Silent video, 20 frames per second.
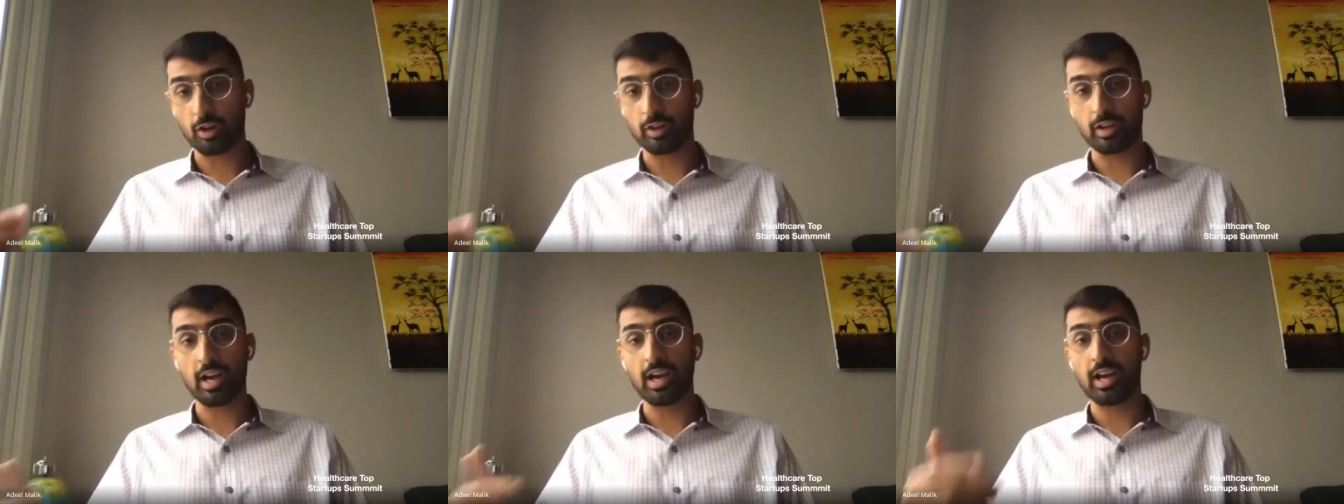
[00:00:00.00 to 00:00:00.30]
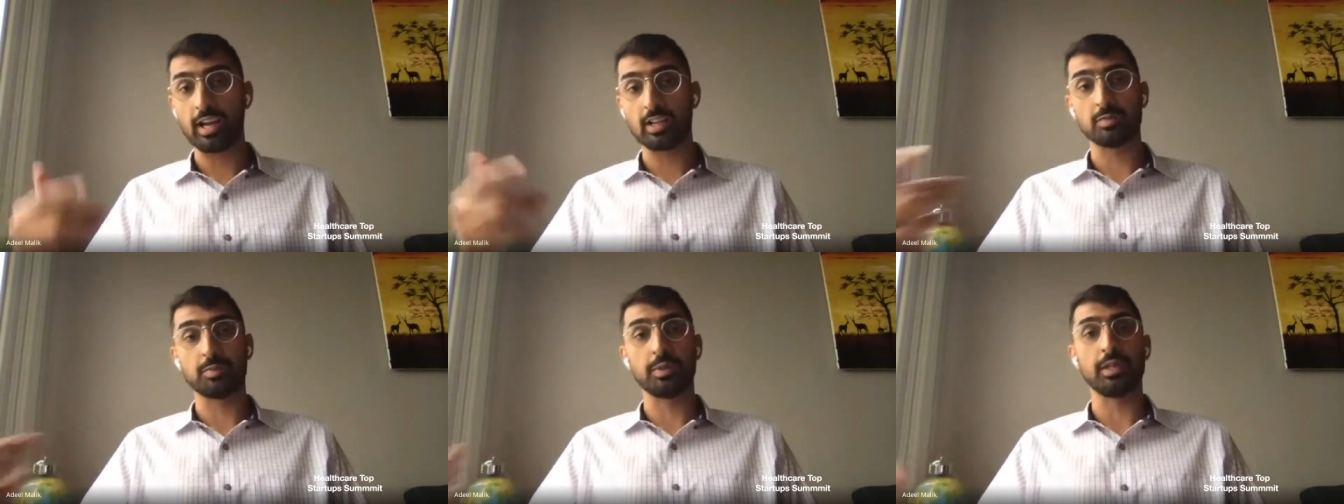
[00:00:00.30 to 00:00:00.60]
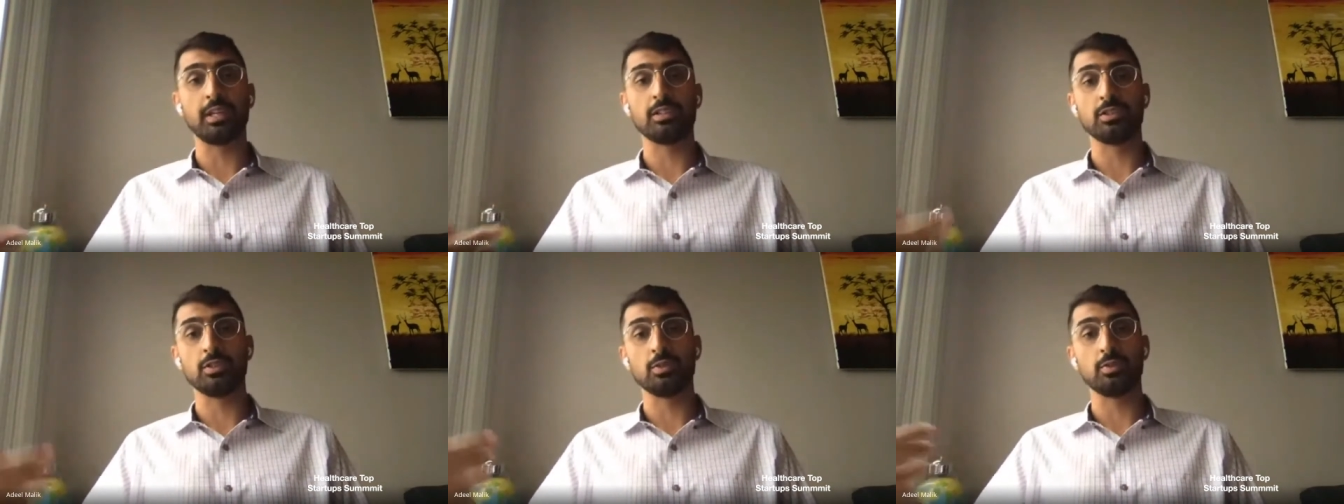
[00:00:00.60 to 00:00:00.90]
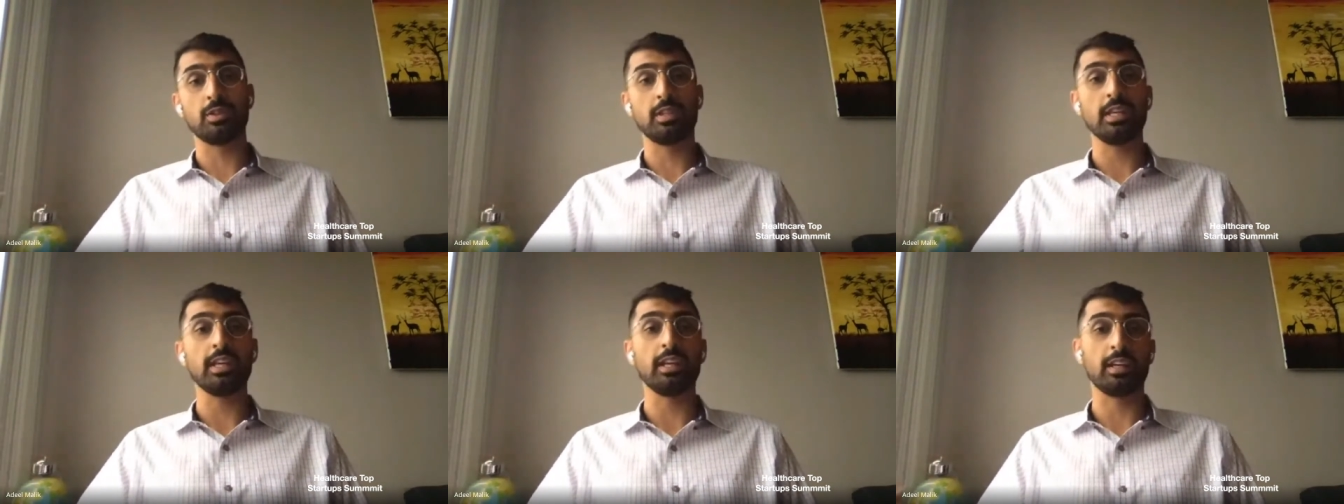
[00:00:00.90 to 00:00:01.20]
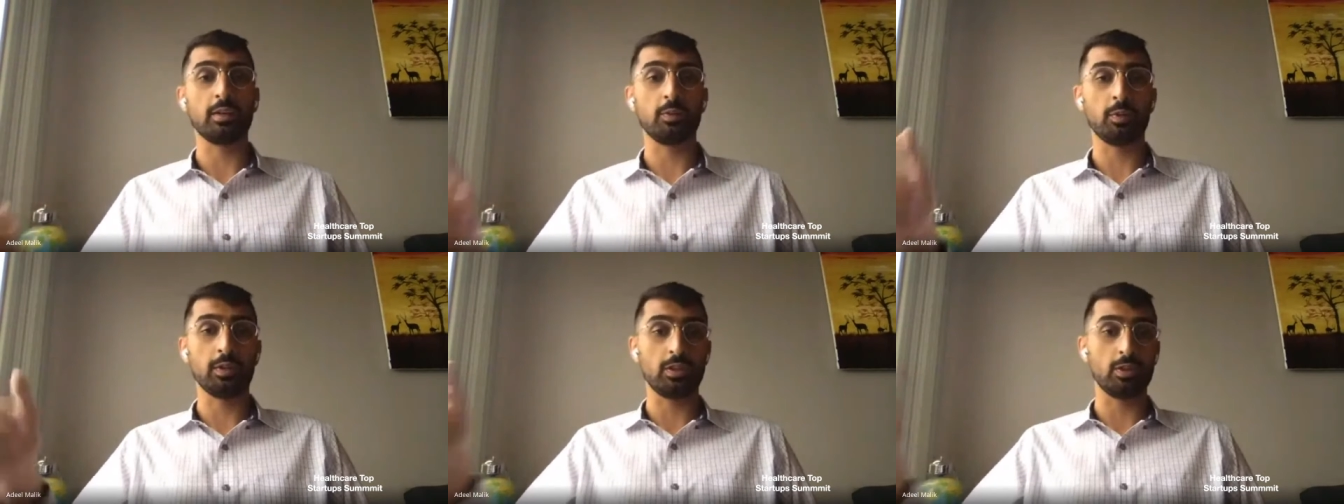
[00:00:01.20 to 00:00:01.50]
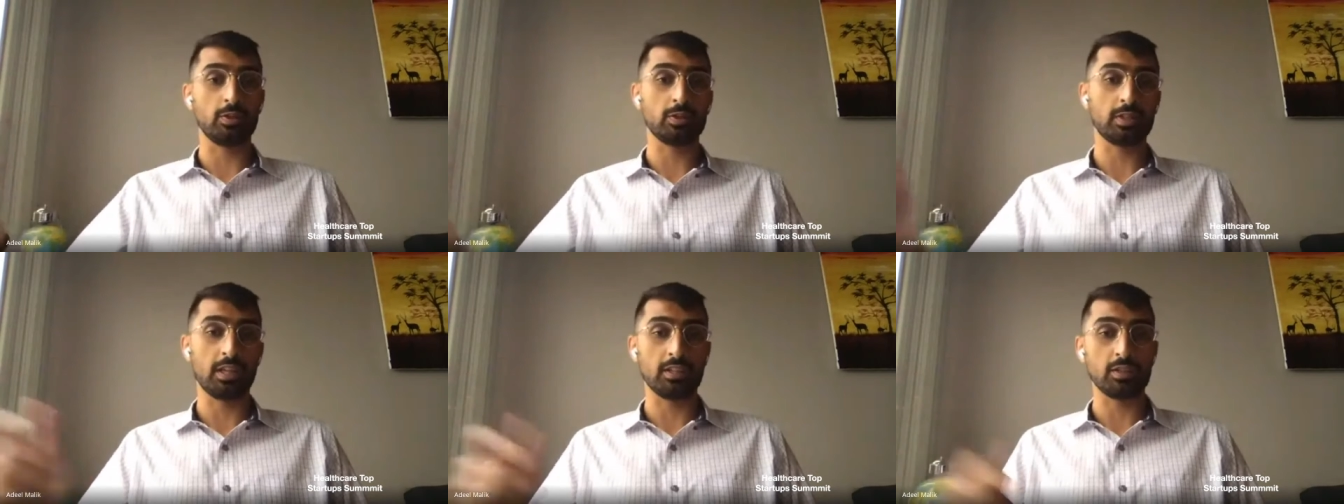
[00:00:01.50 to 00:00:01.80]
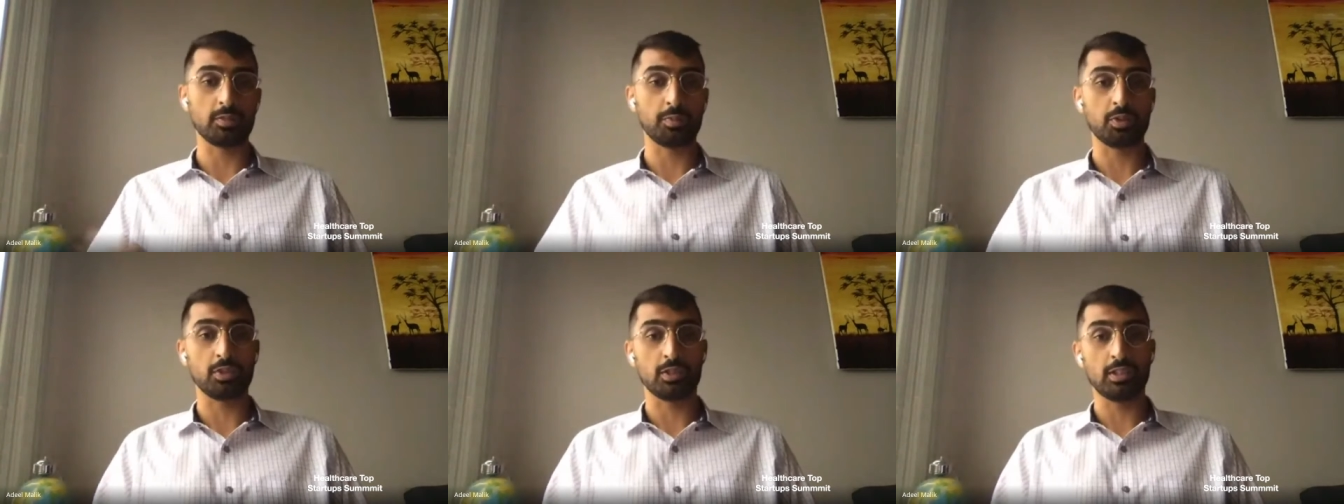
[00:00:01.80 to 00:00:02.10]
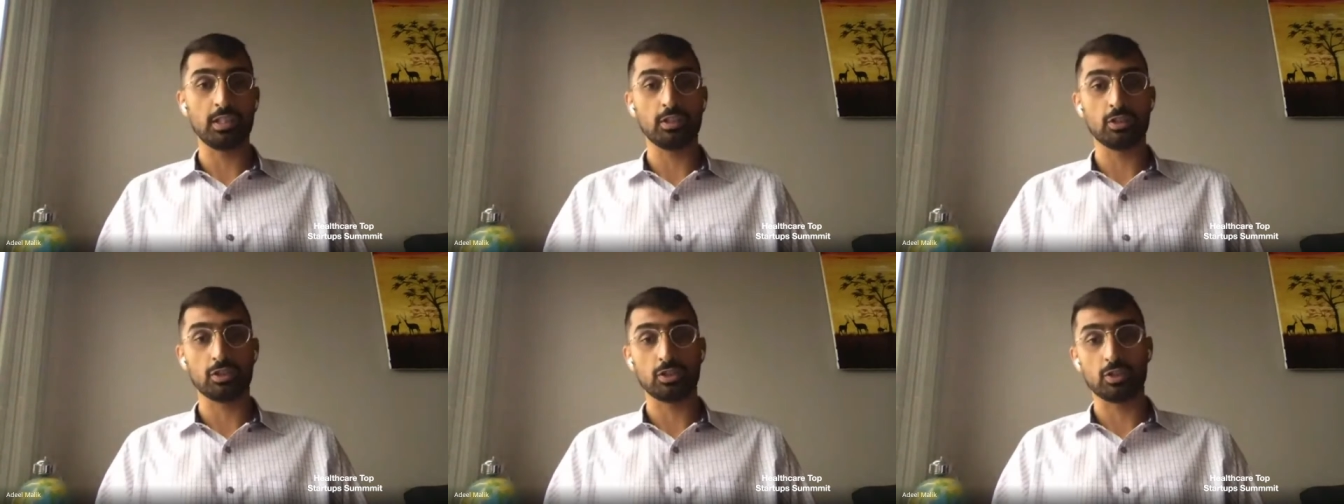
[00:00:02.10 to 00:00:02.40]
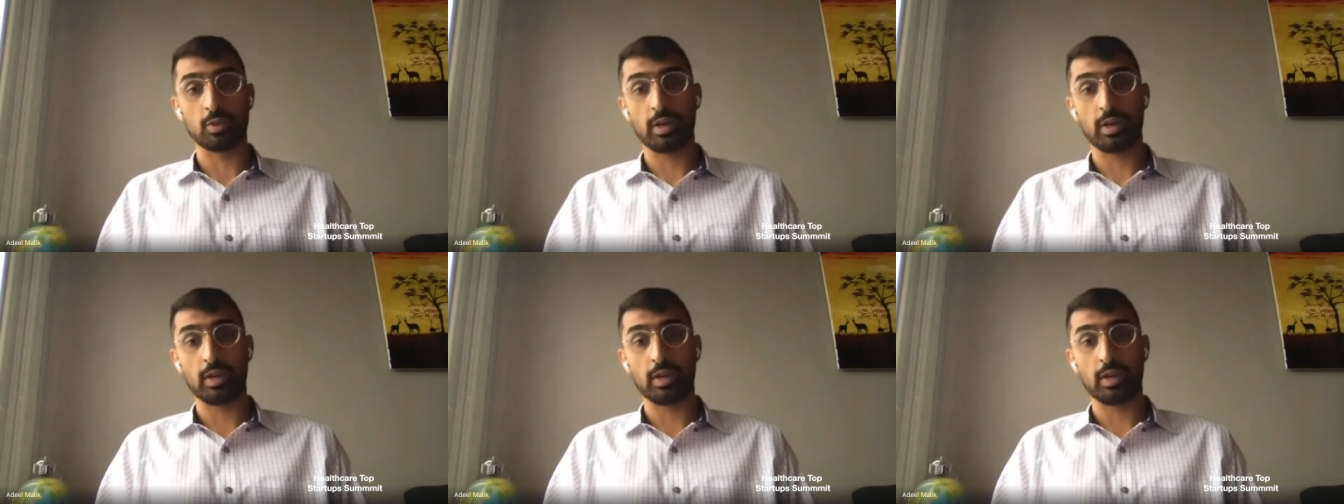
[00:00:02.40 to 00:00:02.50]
are not as big as you think with those kinds of procedures.